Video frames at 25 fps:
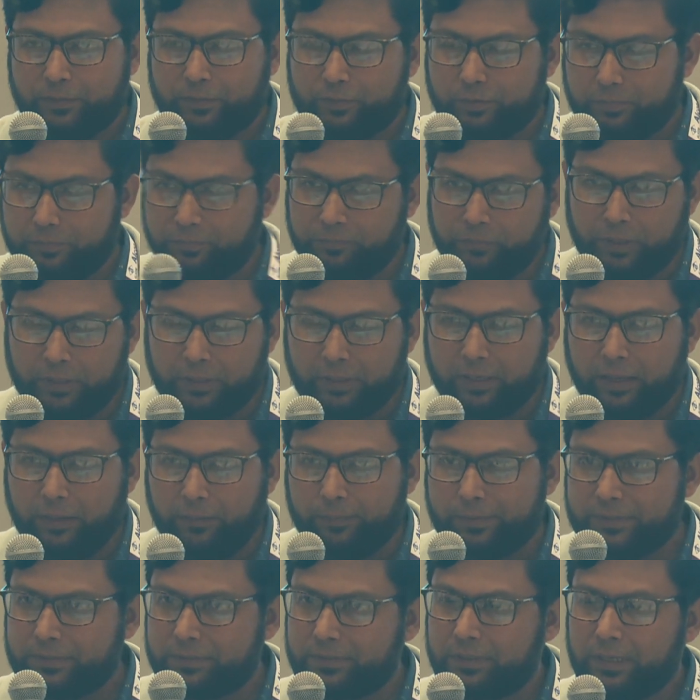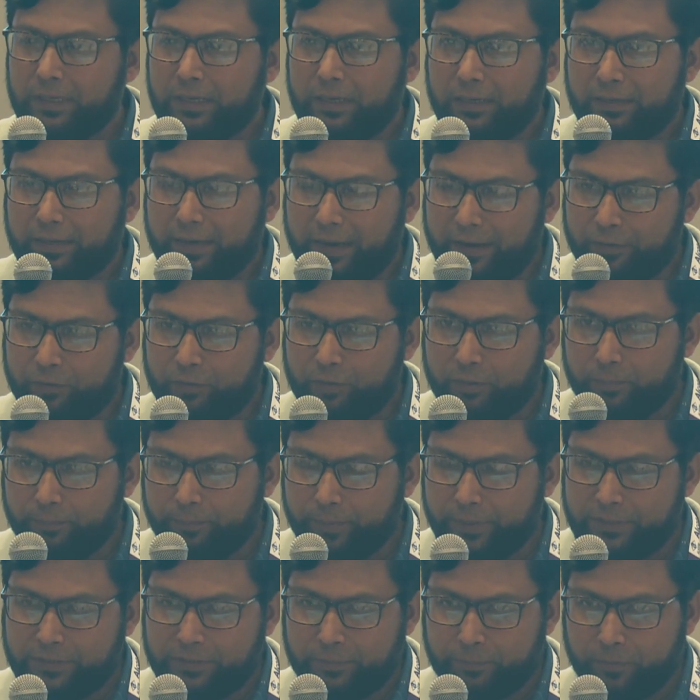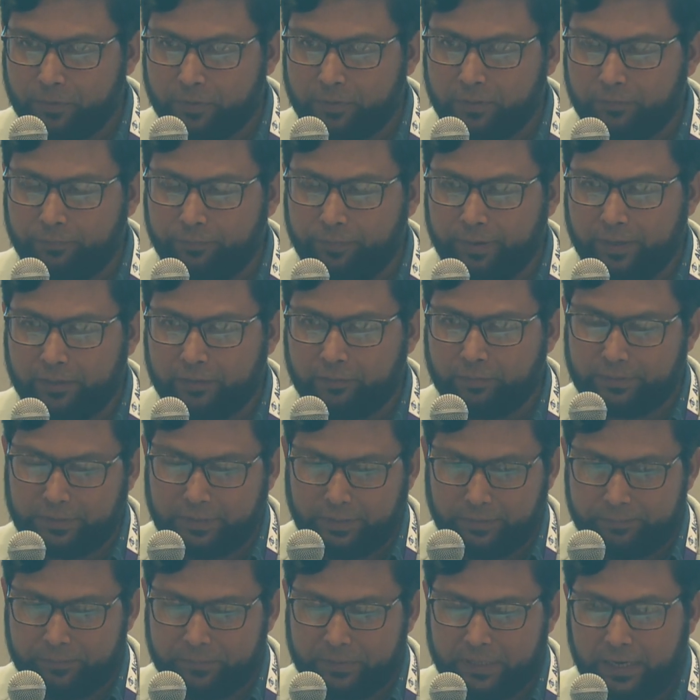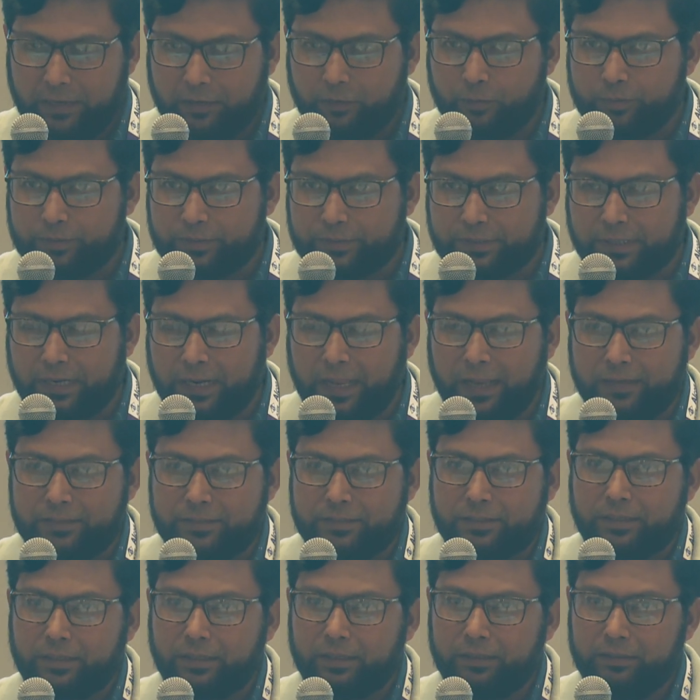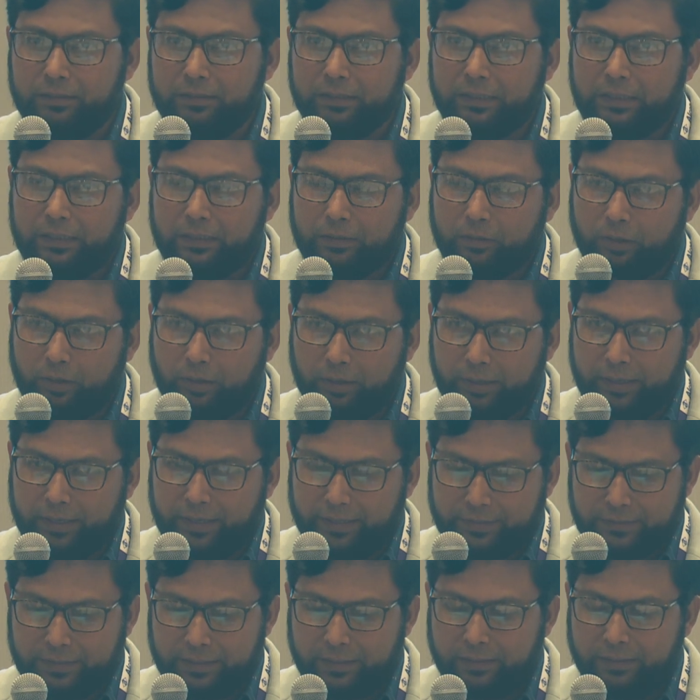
So what I was trying to impress upon the fact was I am trying to scratch the cortex and the